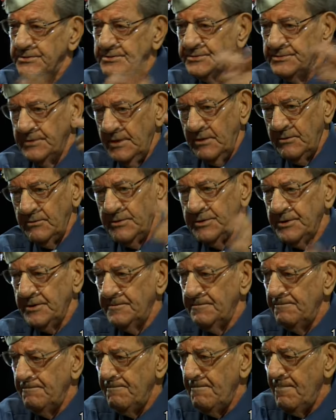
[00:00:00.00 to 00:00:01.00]
here."
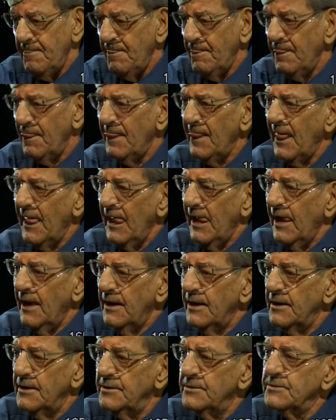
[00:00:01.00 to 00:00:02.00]

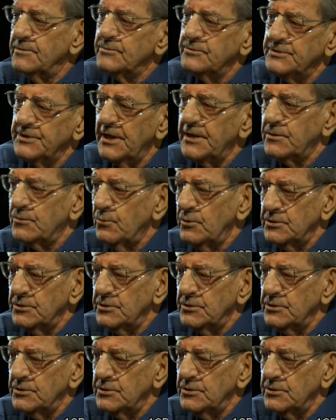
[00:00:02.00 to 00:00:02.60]
His headquarters was.